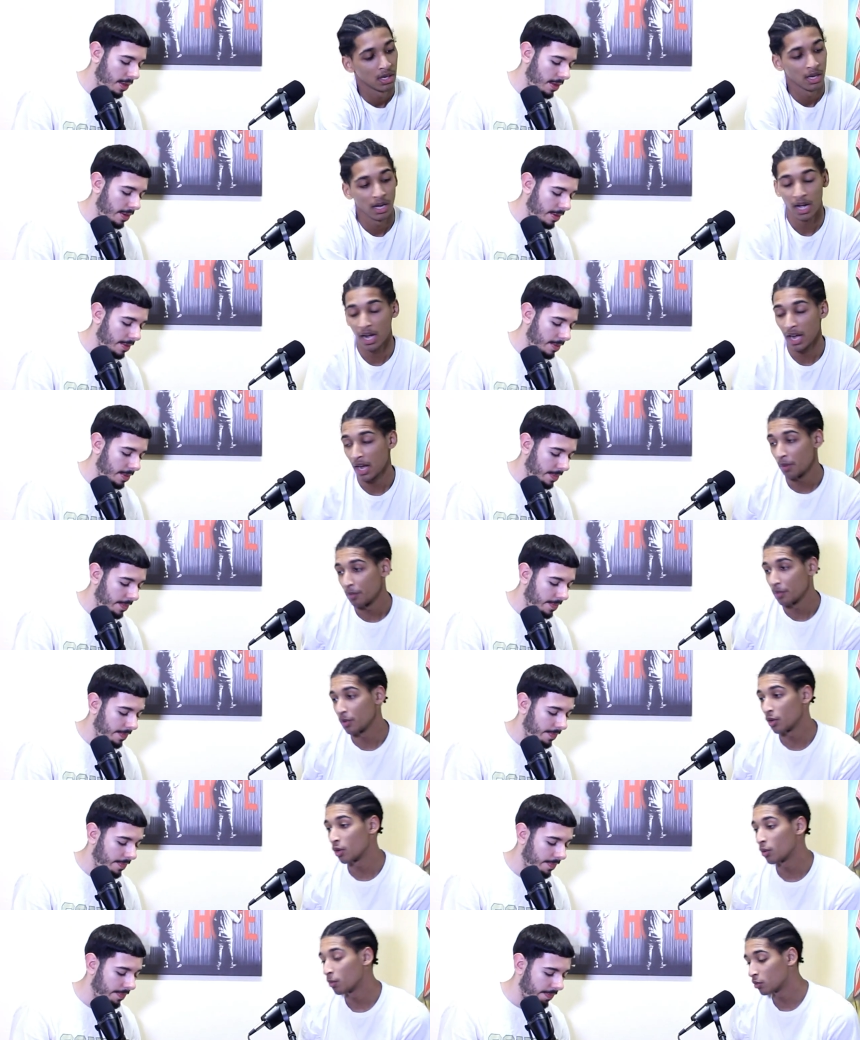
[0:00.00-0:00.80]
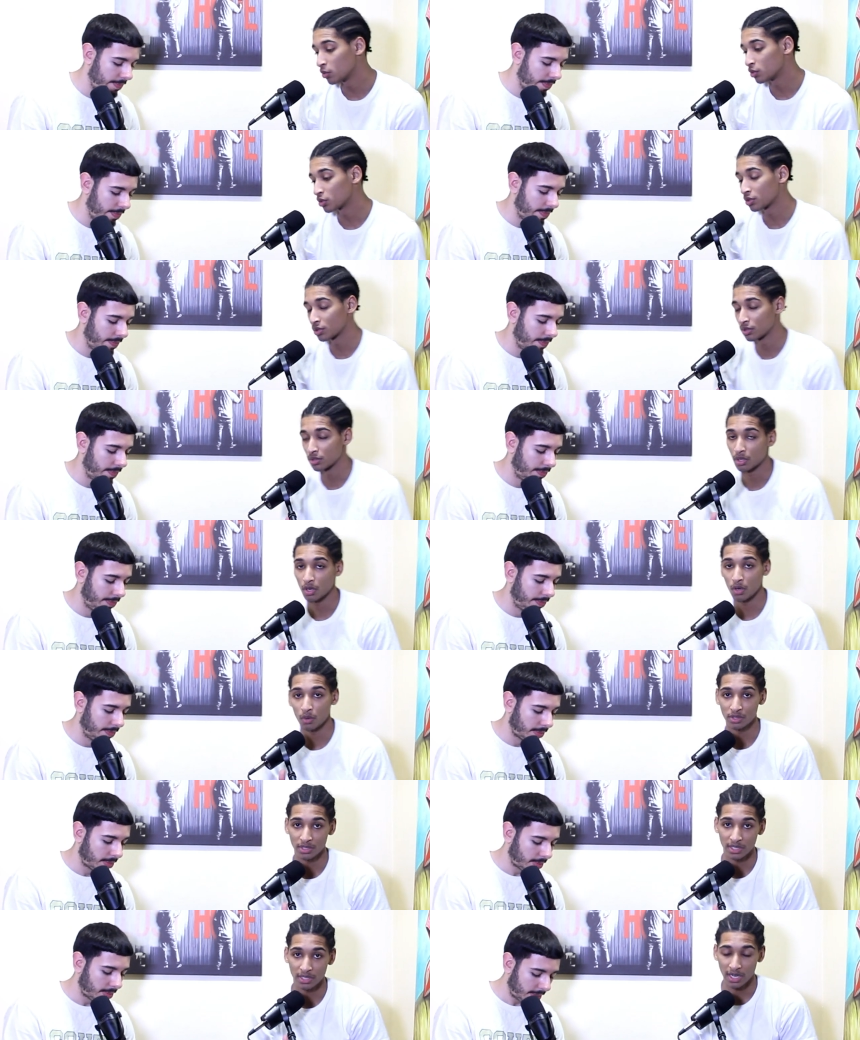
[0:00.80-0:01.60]
Speaker 1: All right, we almost
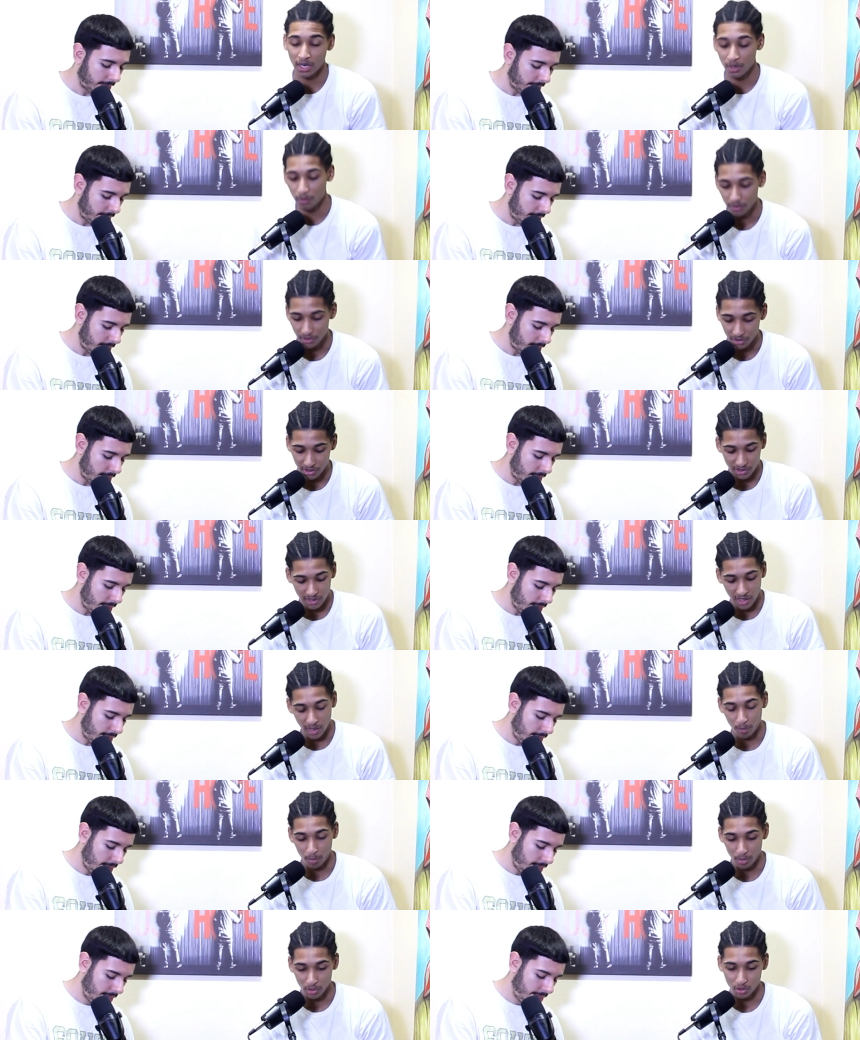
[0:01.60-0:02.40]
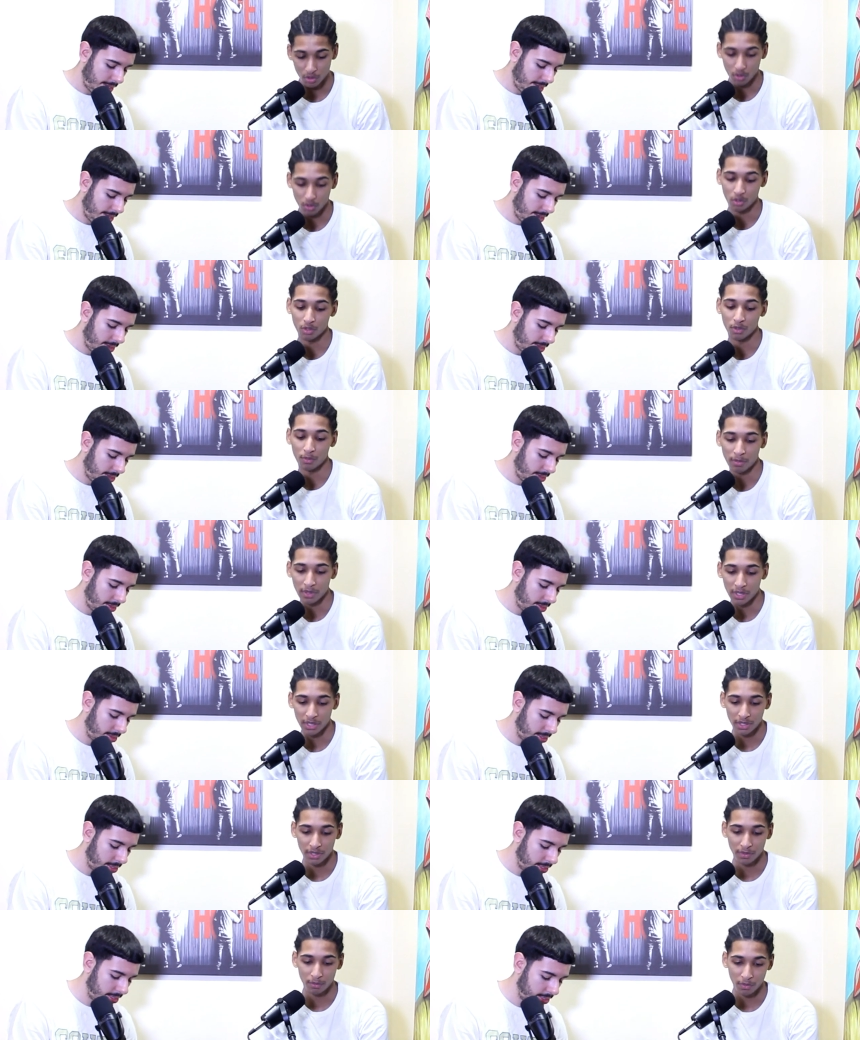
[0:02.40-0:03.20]
closing out with this episode,
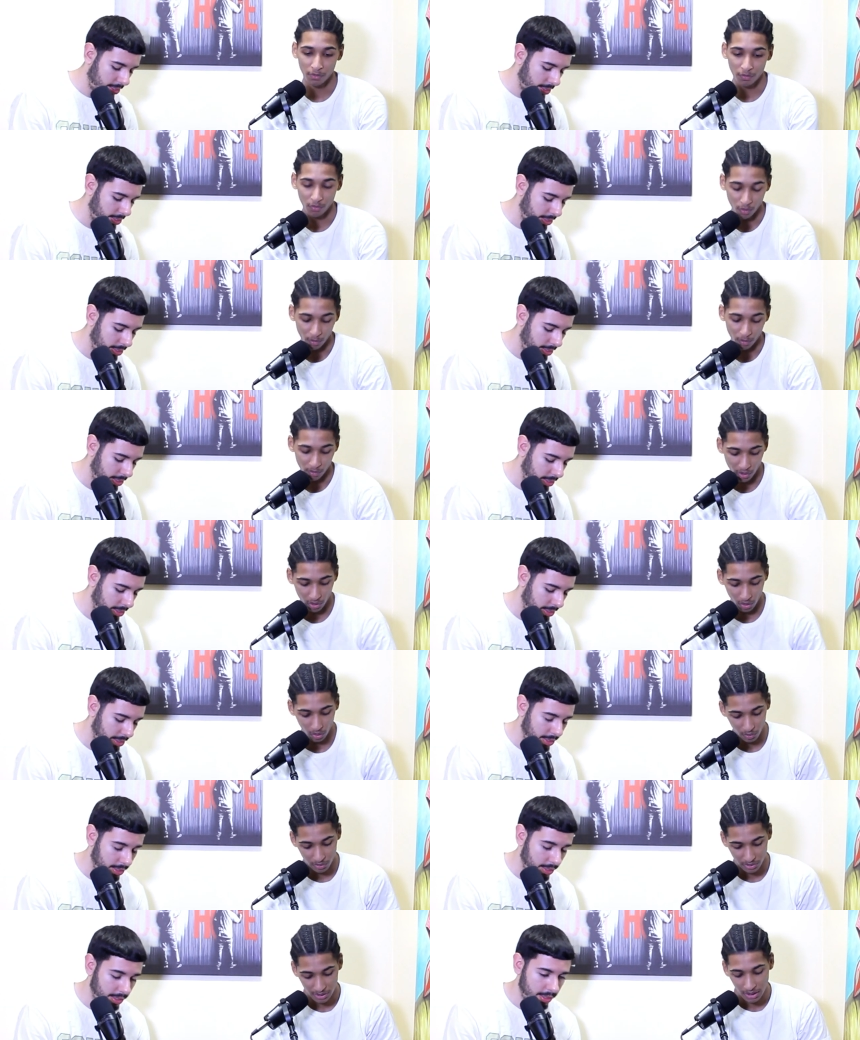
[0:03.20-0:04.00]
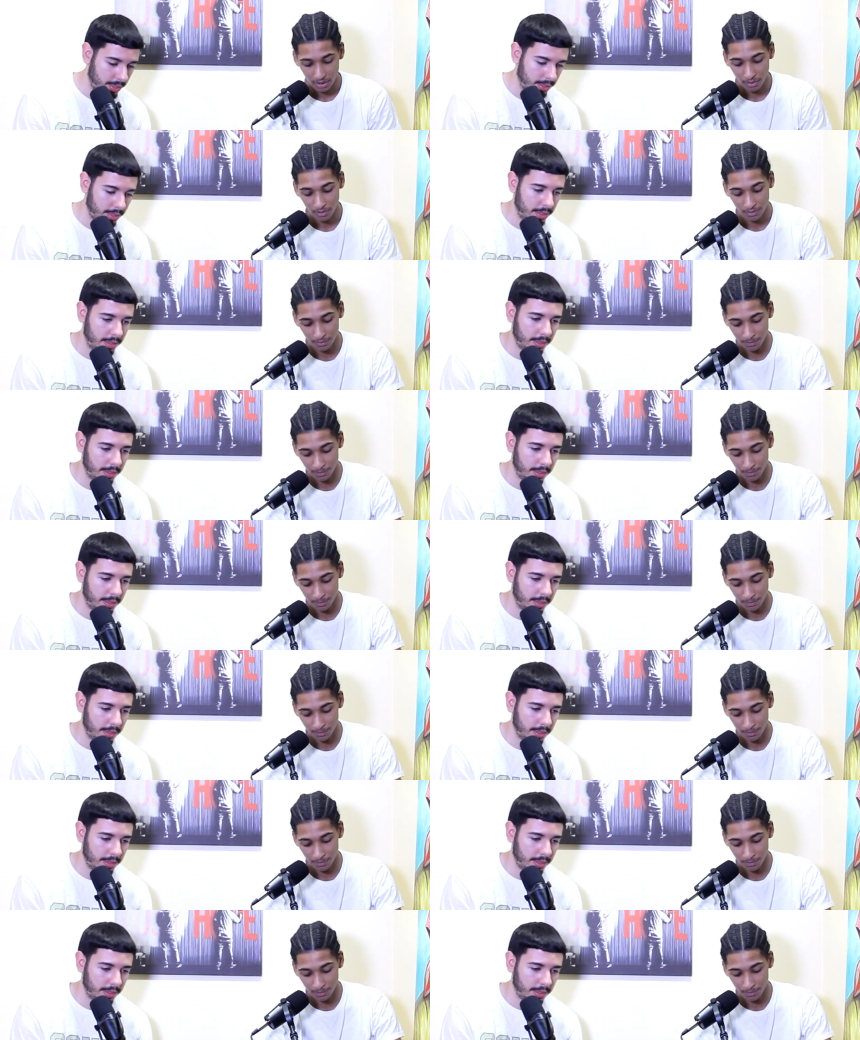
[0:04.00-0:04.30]
but before we close out,